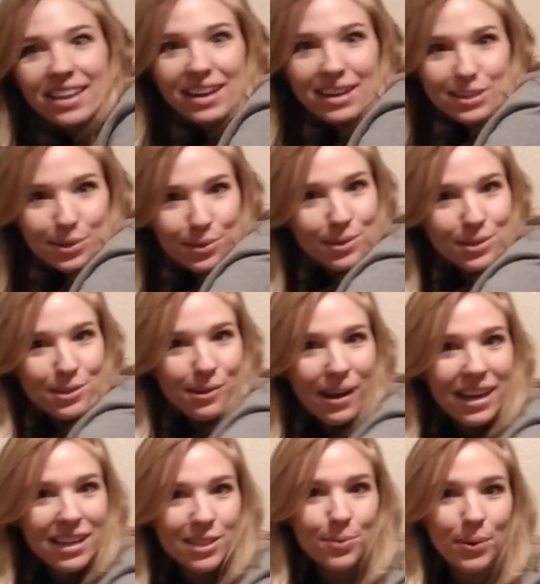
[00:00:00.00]
I told you
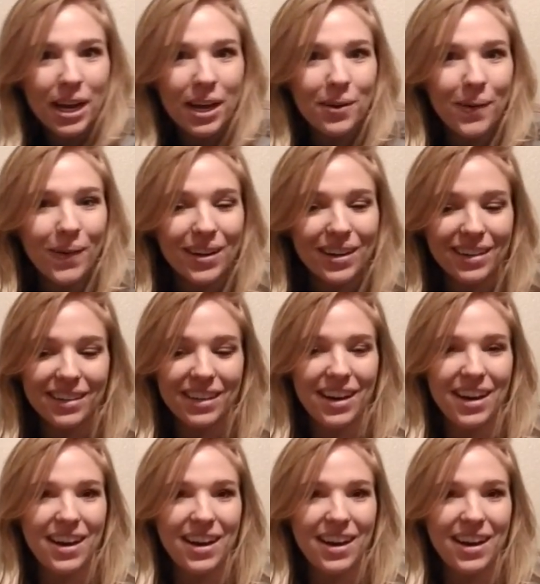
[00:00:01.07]
guys what I ordered.